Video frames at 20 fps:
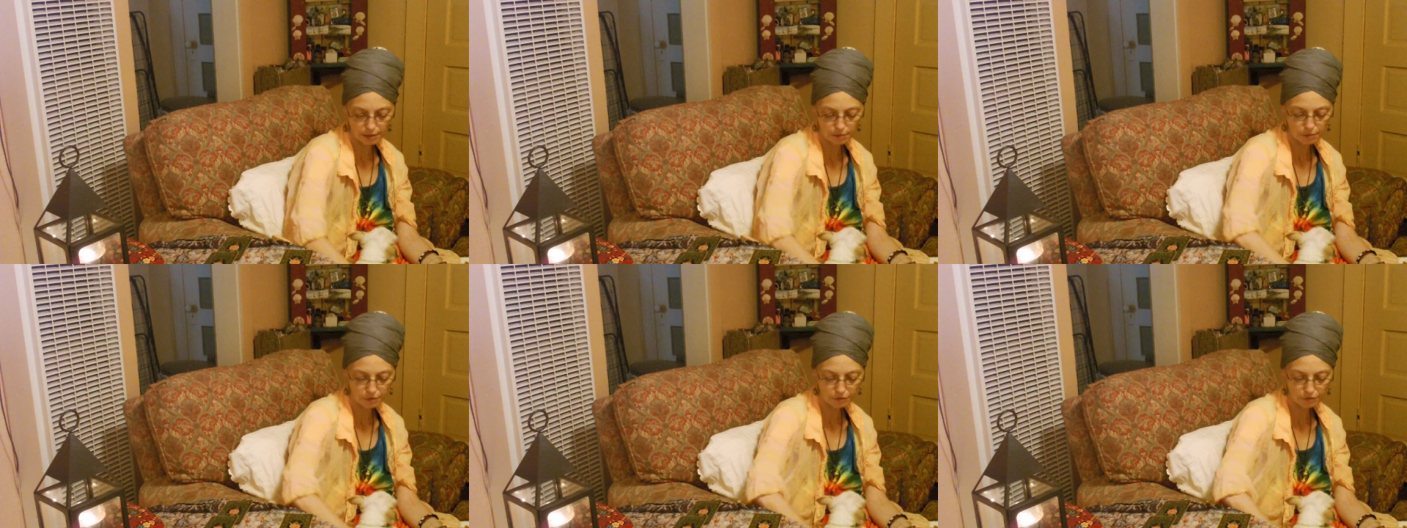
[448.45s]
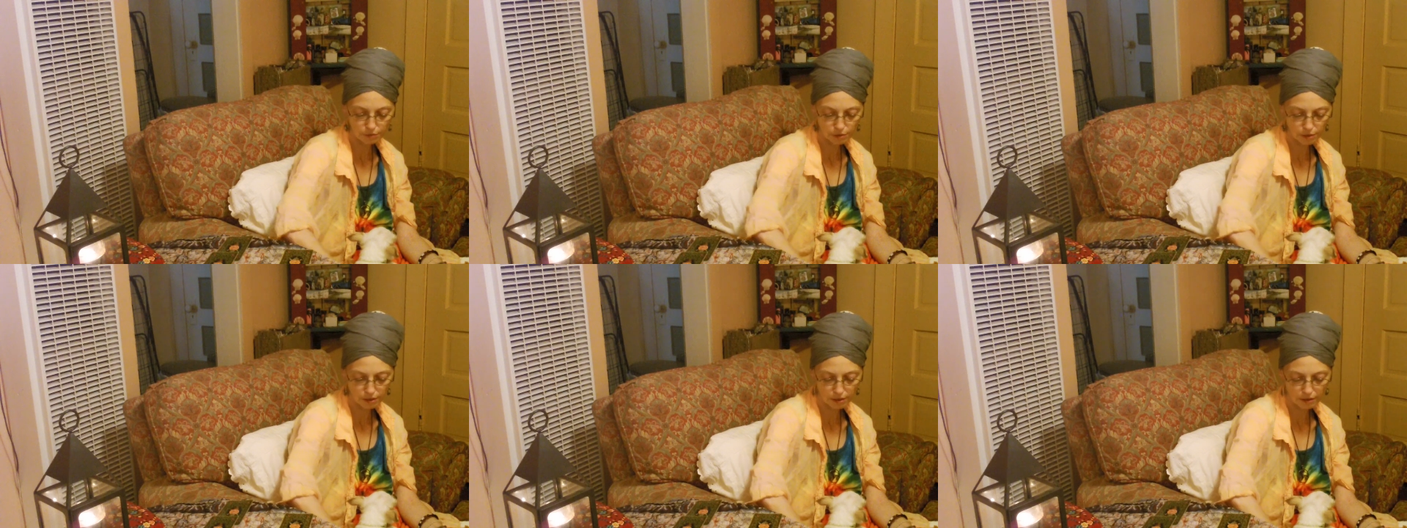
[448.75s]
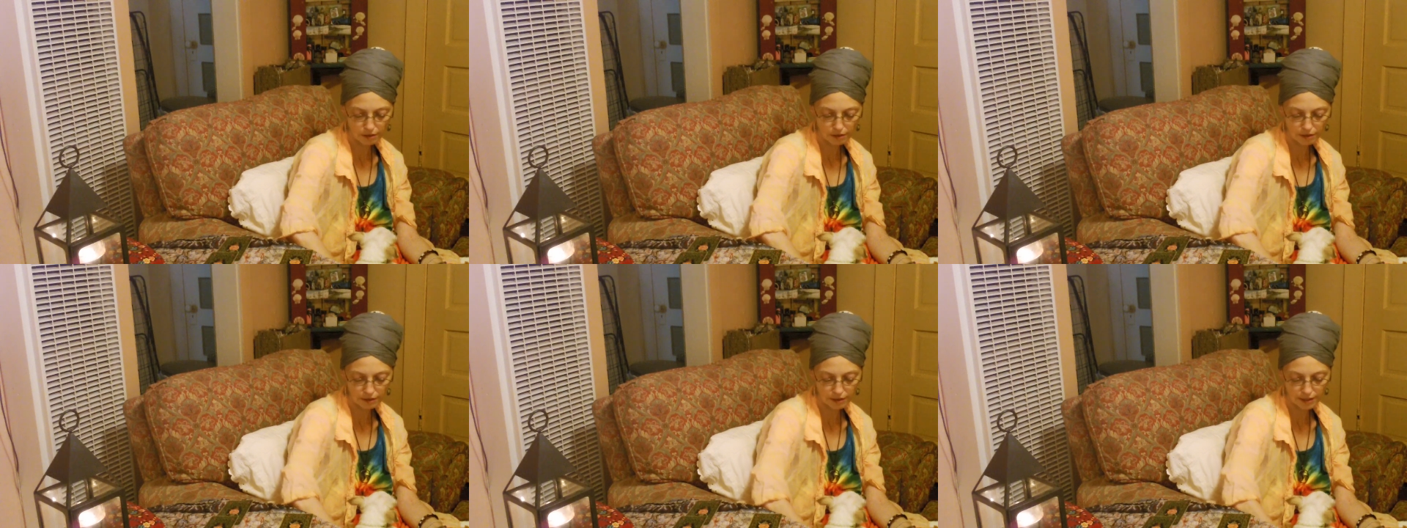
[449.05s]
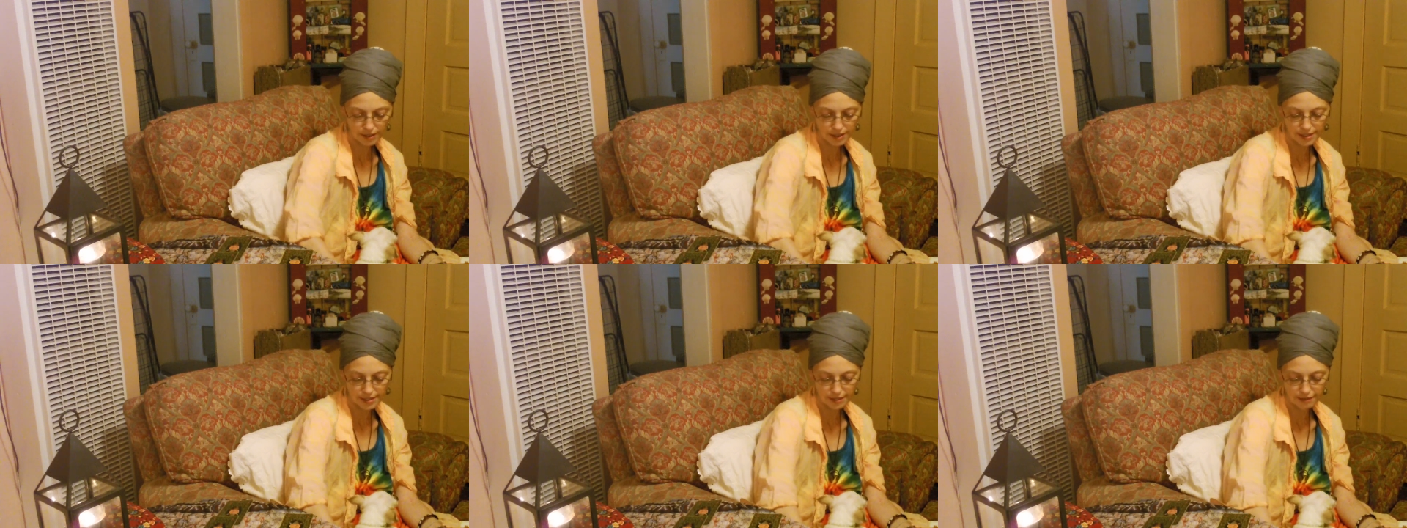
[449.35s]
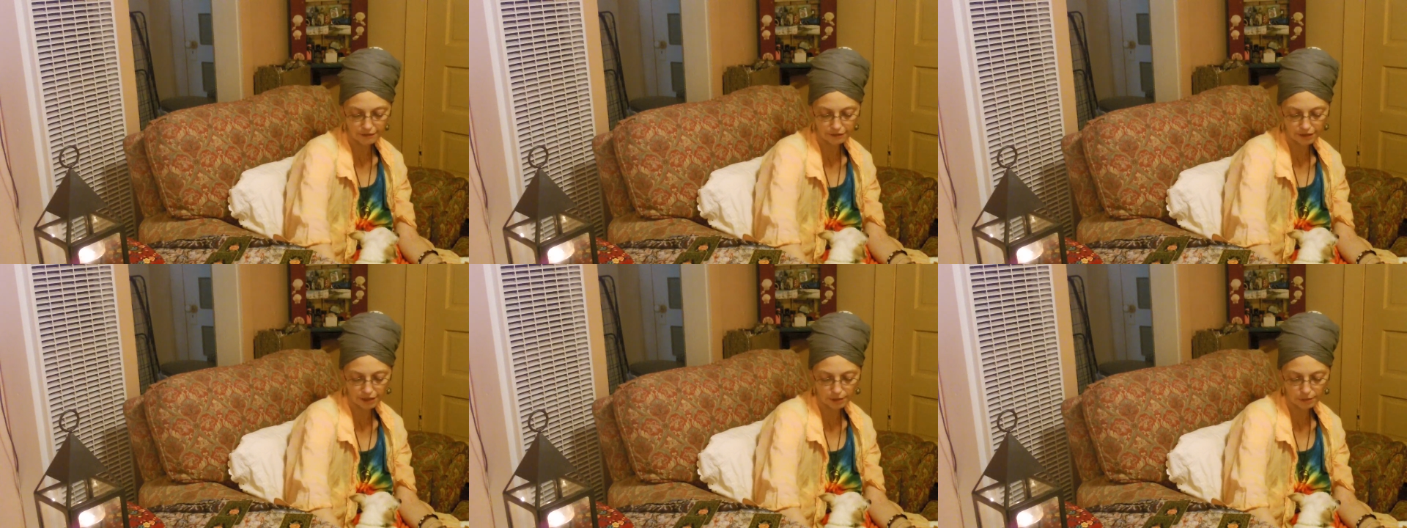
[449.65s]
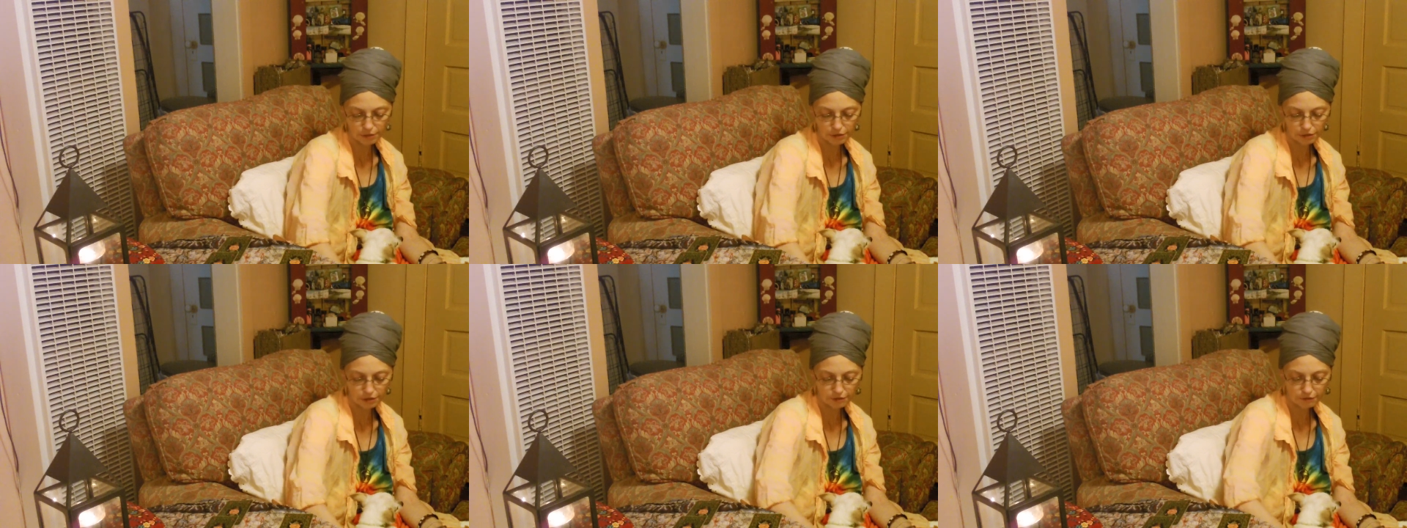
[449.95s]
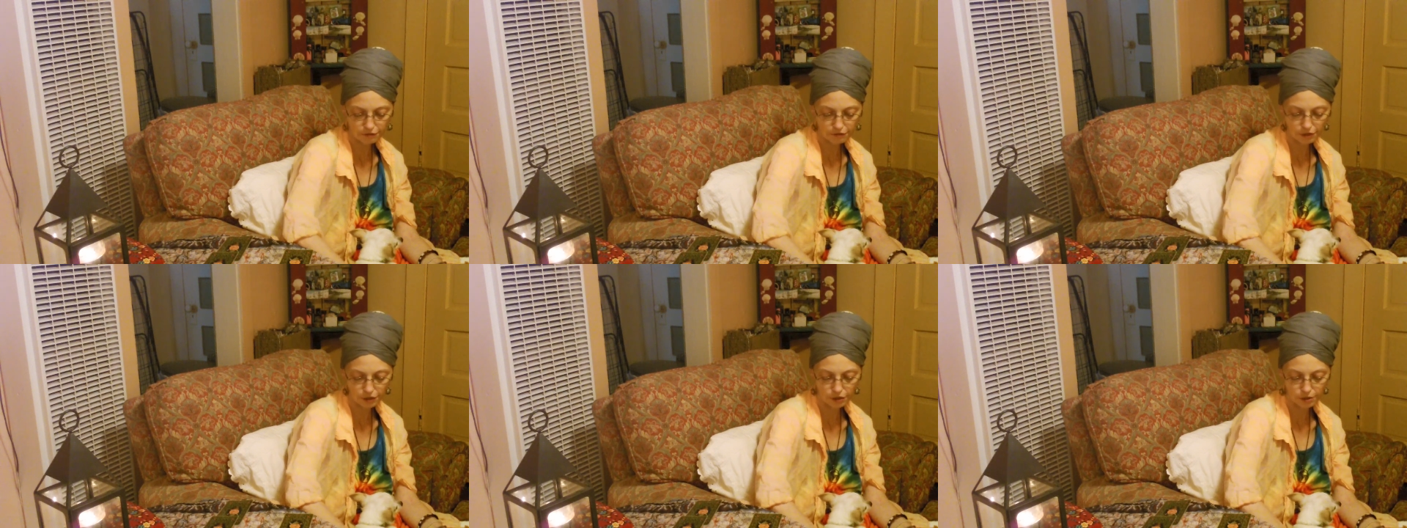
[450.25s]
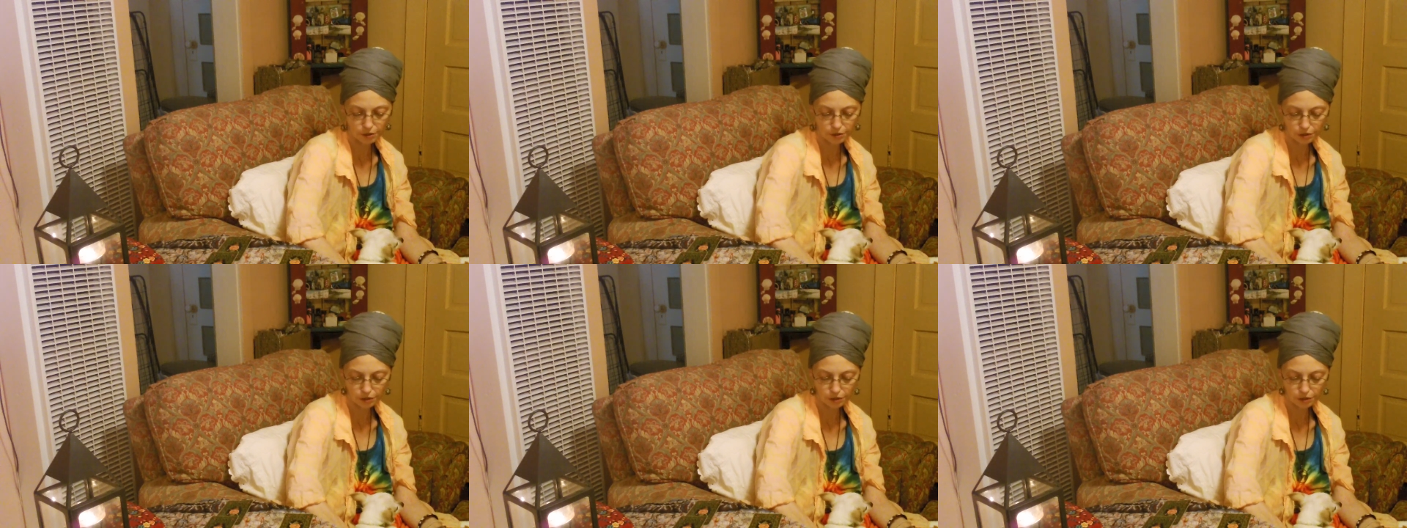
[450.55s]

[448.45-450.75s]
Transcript: before all this stuff came through for you.